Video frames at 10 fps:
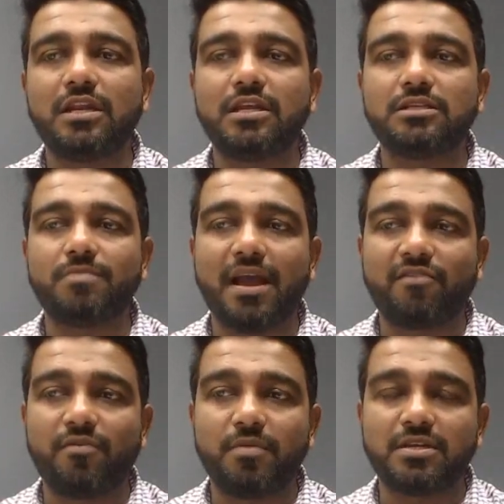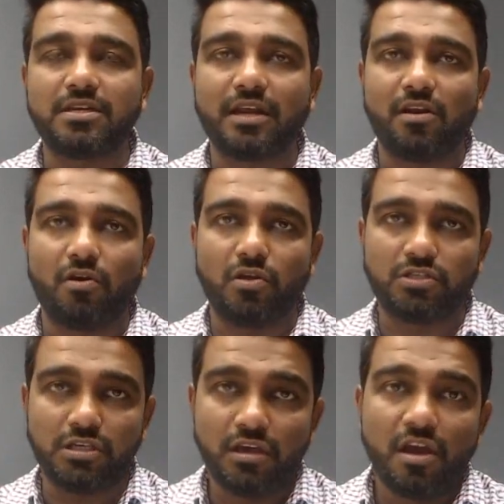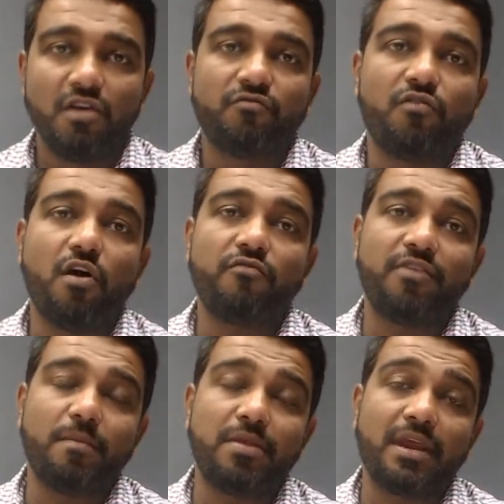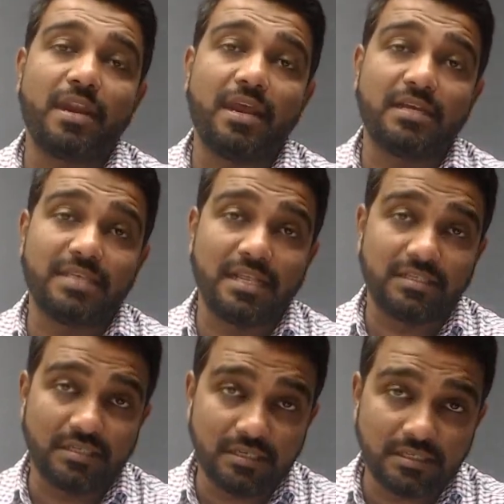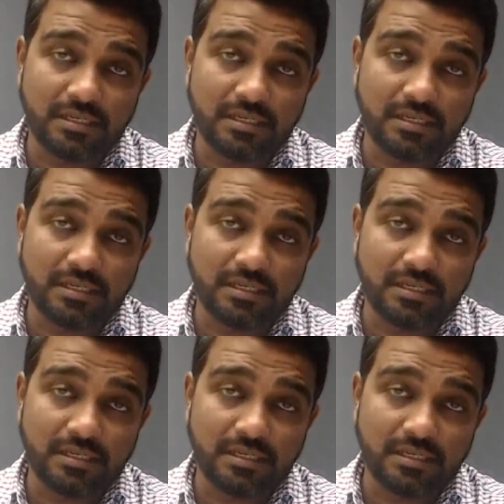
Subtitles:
that is microfabrication technology for fabricating sensors,